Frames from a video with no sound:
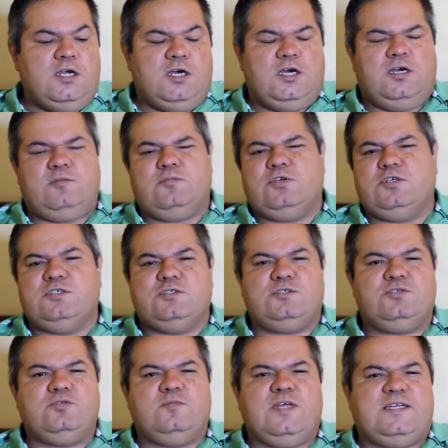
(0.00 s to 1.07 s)
I'm going to
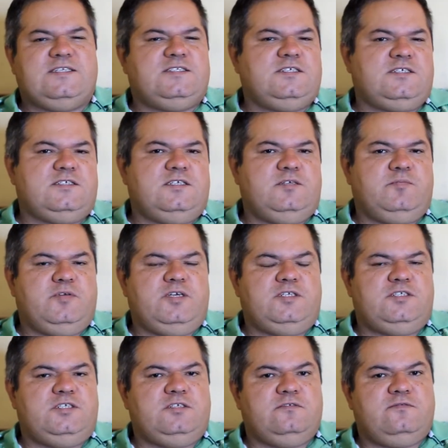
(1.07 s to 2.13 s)
assume that's 60
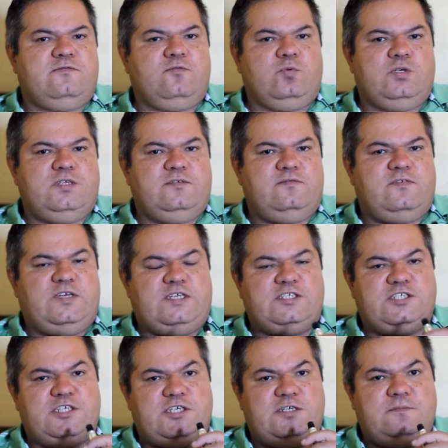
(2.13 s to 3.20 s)
PG to 40
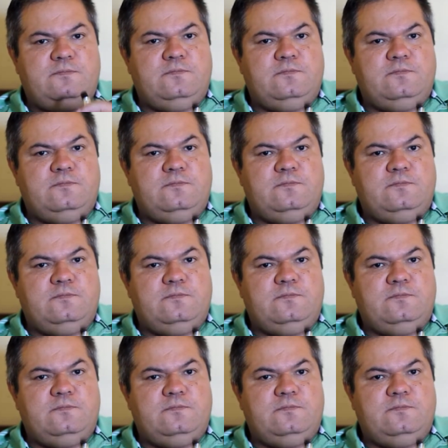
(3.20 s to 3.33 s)
VG.